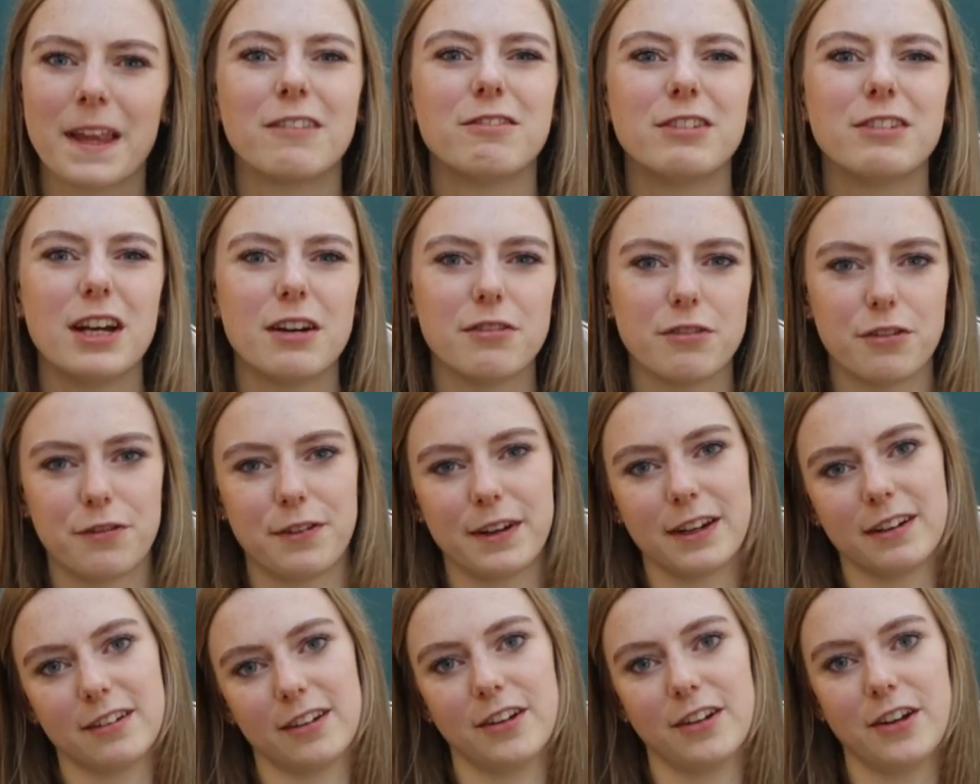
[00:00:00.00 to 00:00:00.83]
The other
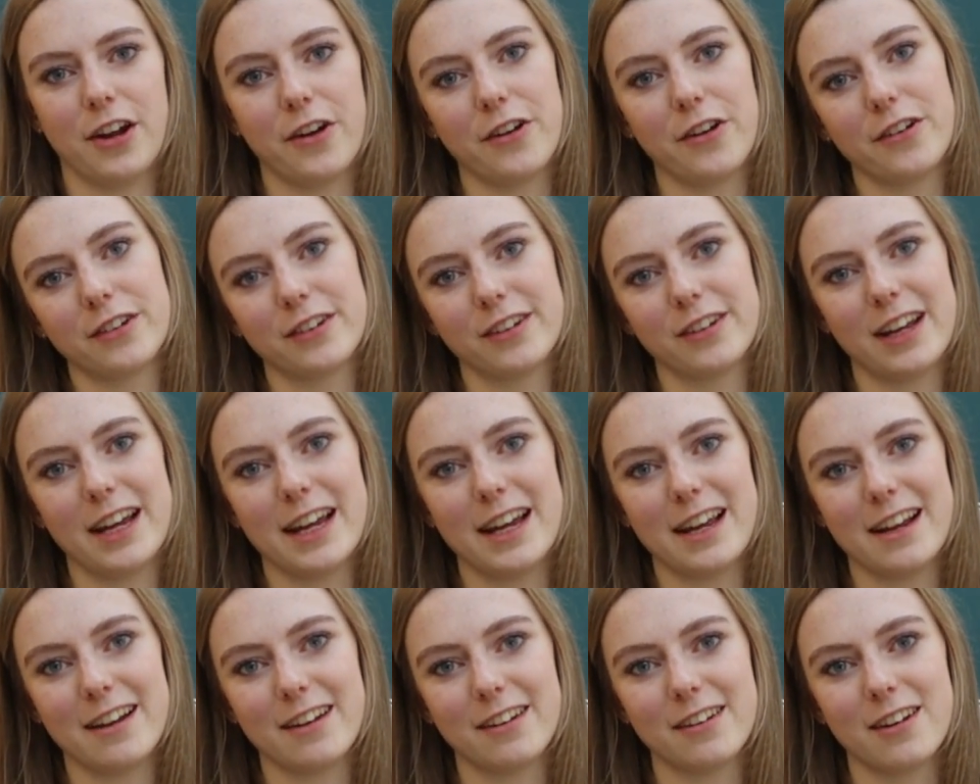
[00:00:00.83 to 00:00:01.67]
thing to note
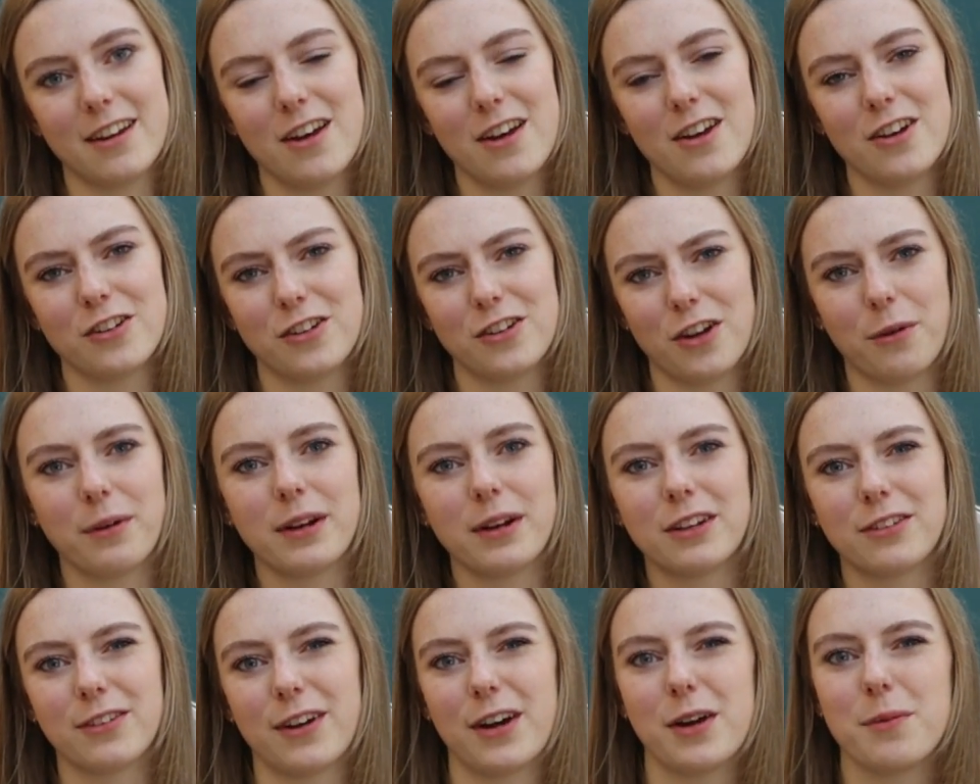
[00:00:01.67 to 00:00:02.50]
is
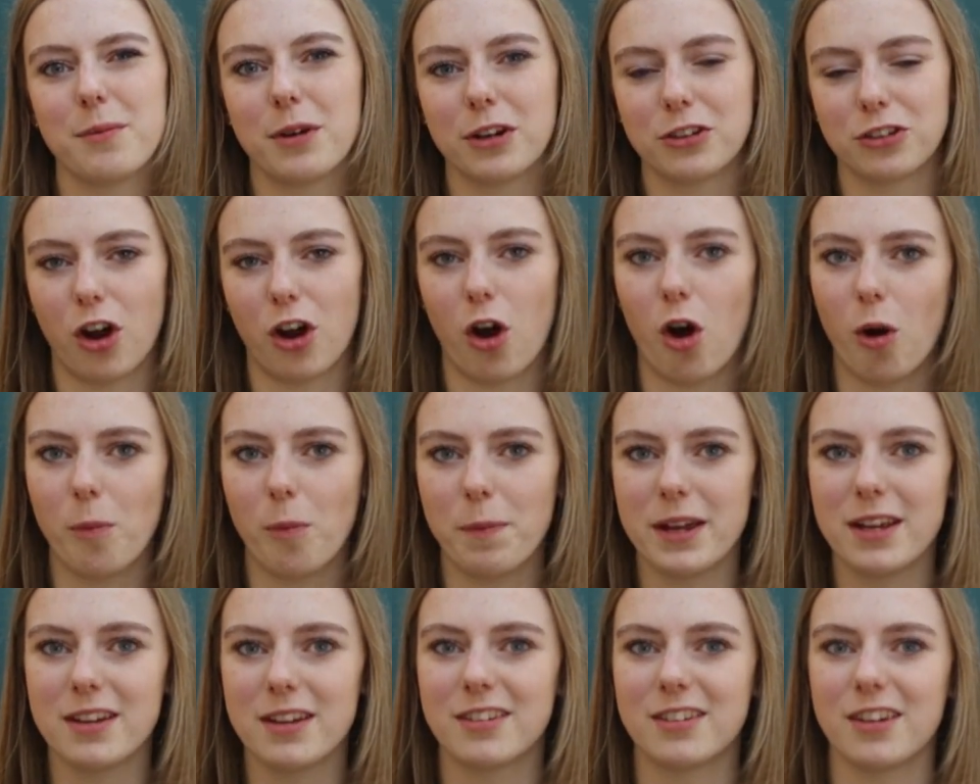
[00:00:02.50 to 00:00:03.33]
sewing's very much a
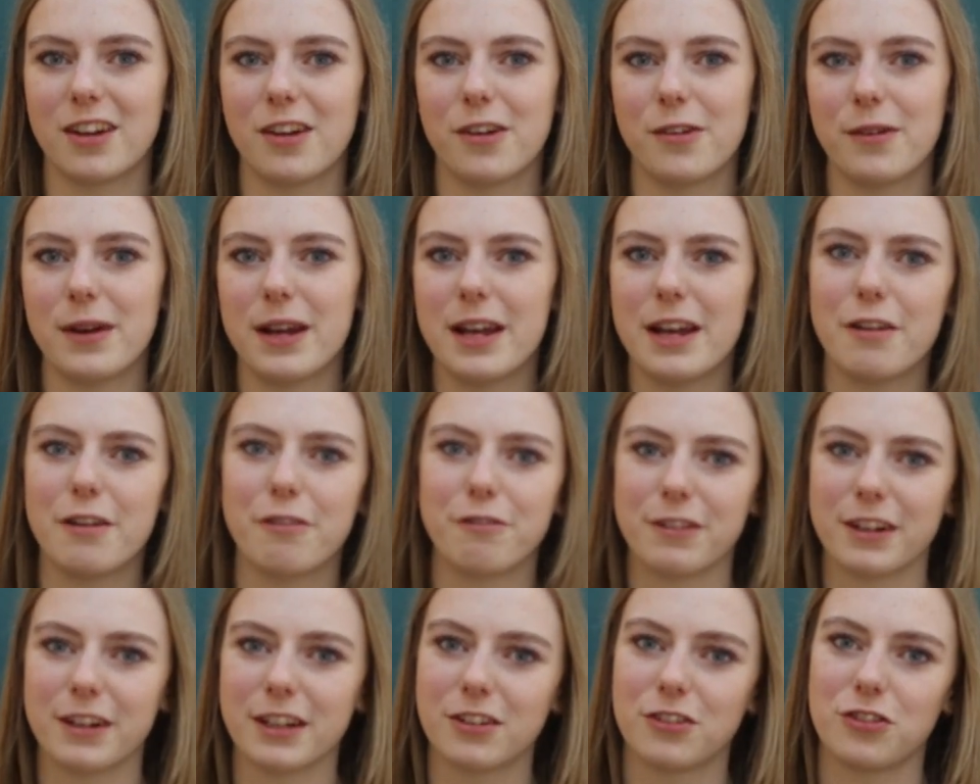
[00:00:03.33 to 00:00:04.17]
hobby, so if
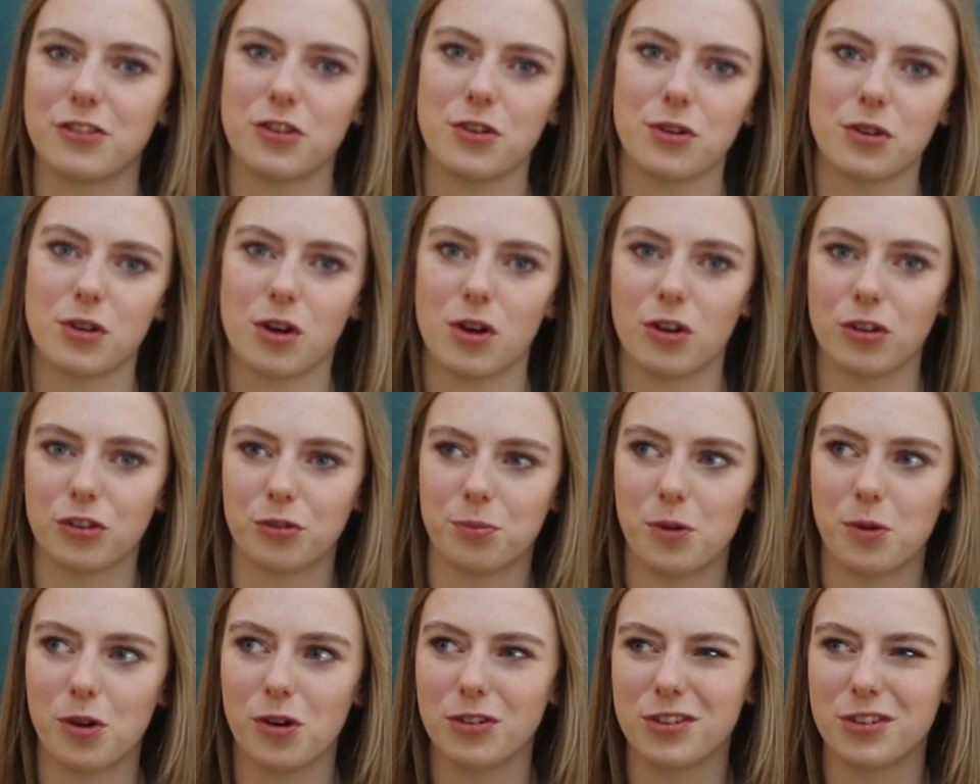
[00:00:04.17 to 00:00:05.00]
things do cost
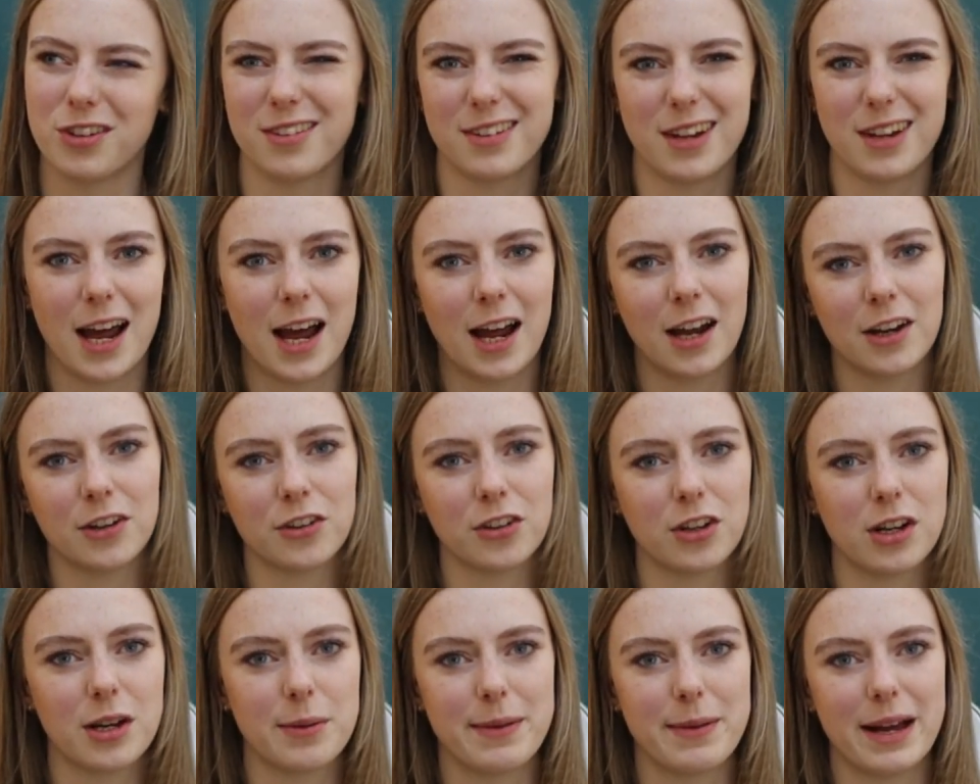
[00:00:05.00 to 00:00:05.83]
more, does it
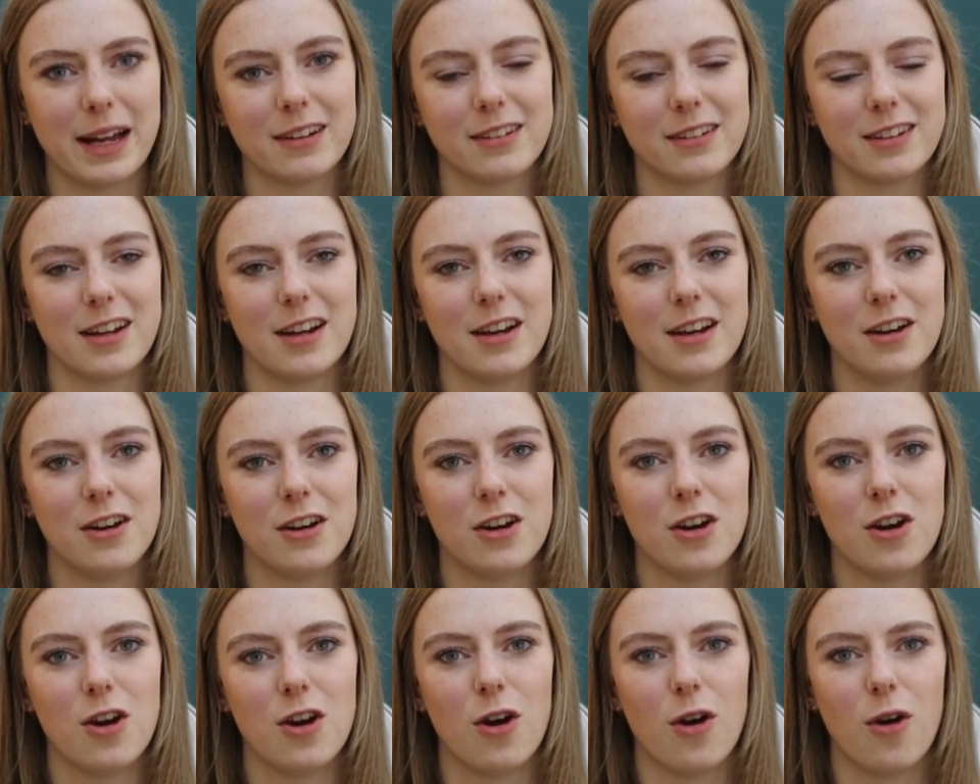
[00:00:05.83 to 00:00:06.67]
actually matter,
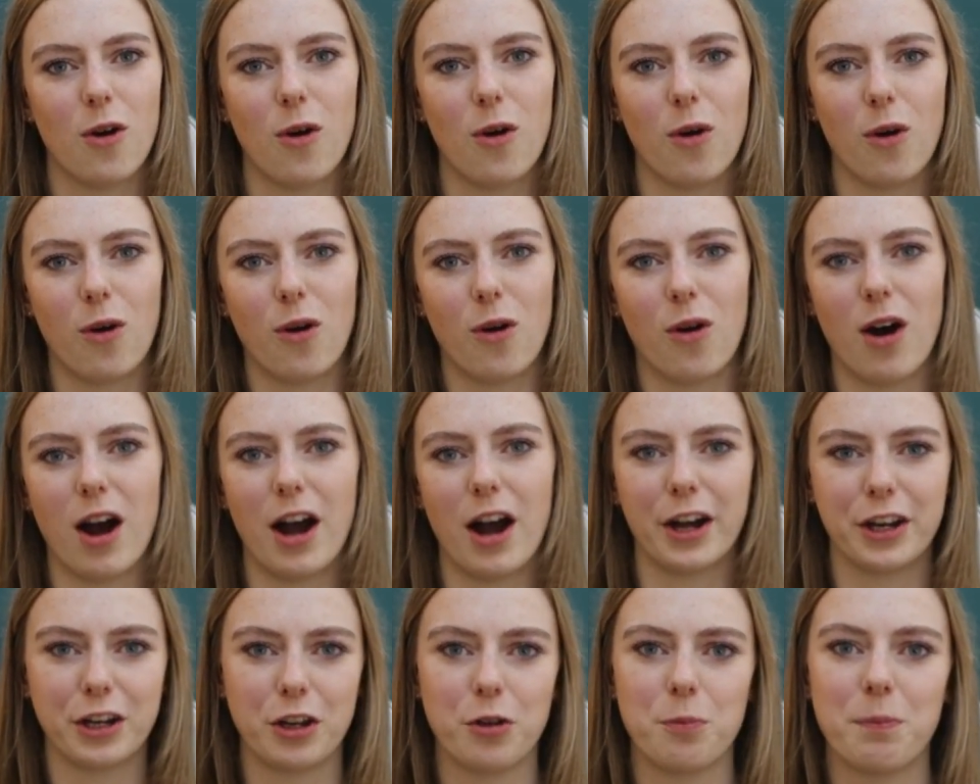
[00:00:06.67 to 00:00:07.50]
or
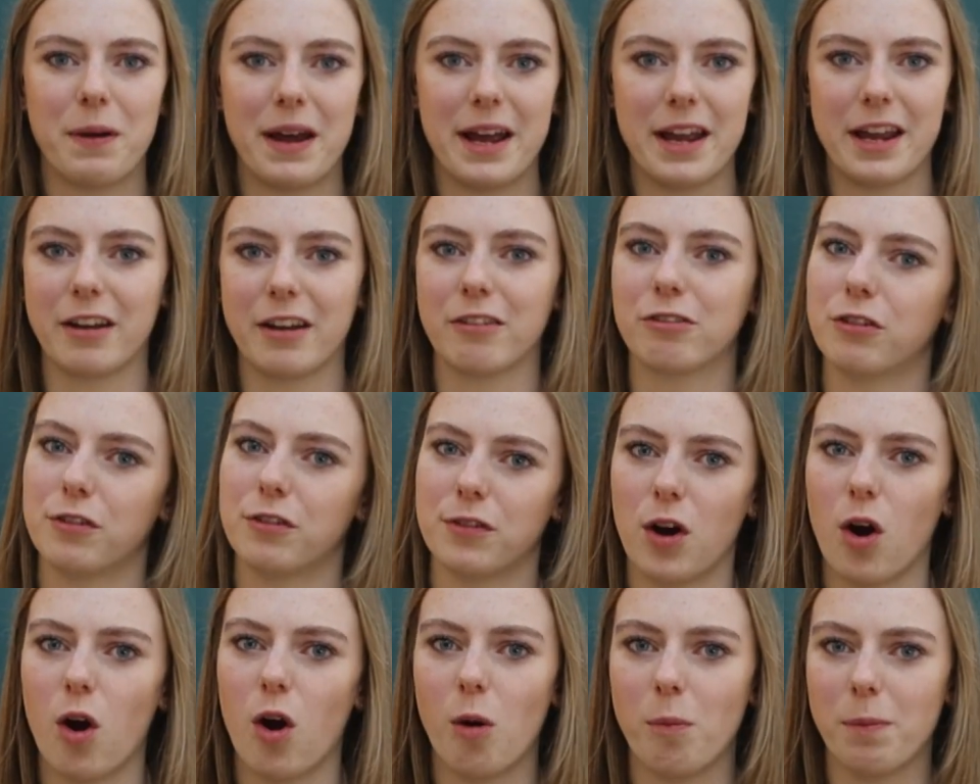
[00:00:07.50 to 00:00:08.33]
are you paying for
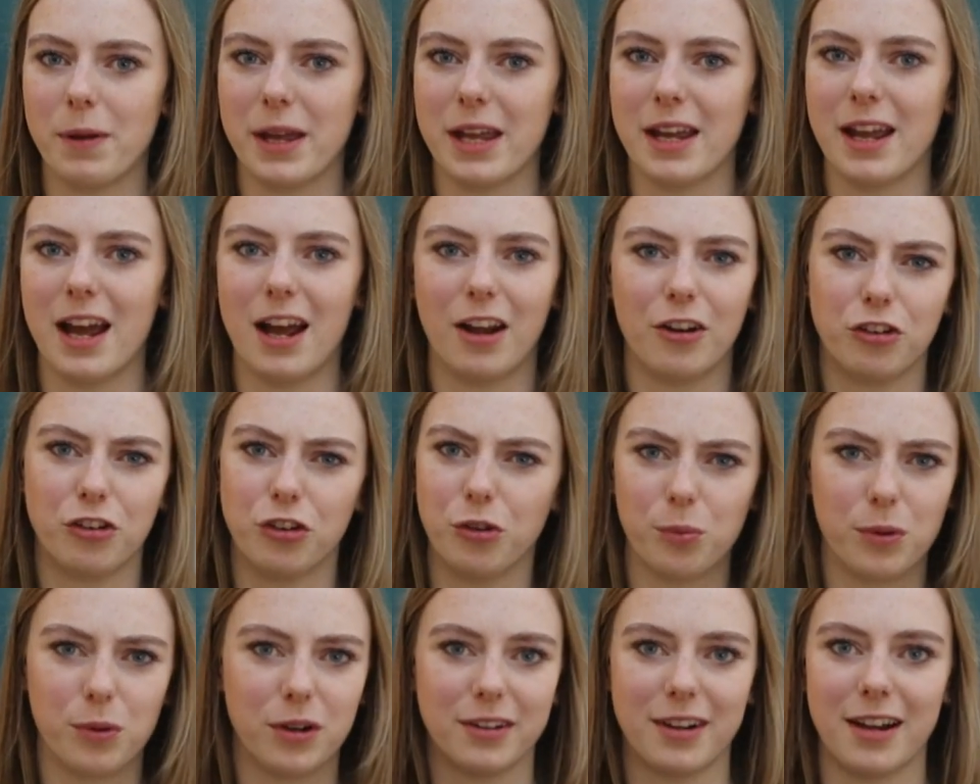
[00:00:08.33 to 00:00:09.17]
the hobby as
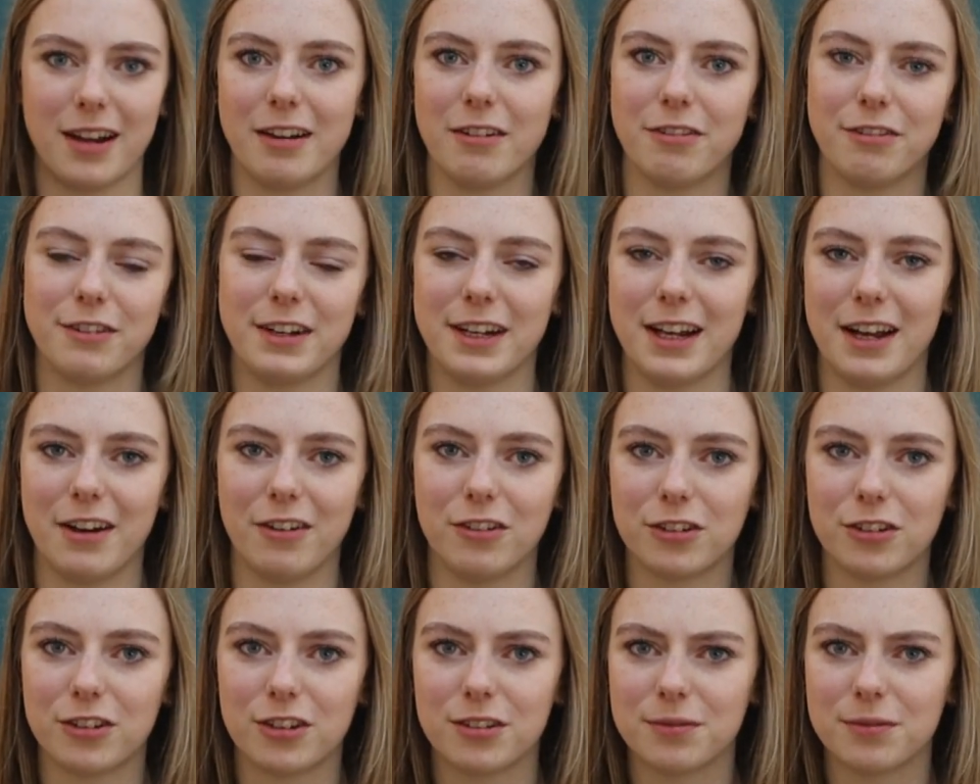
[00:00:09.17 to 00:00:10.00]
you would anything
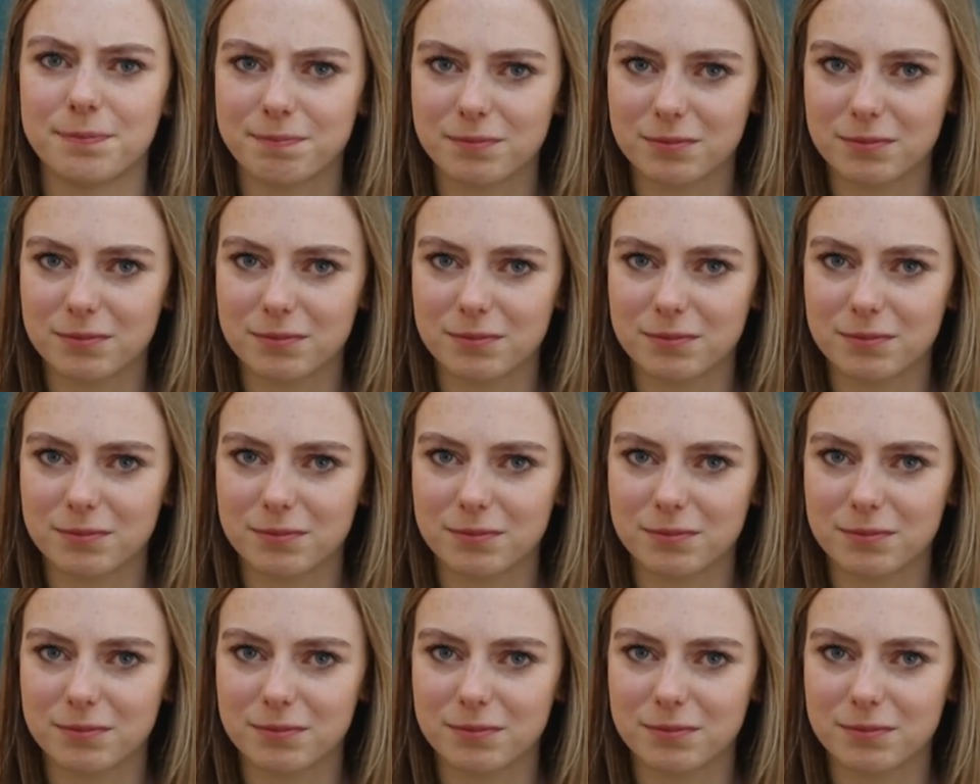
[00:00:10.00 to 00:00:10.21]
else?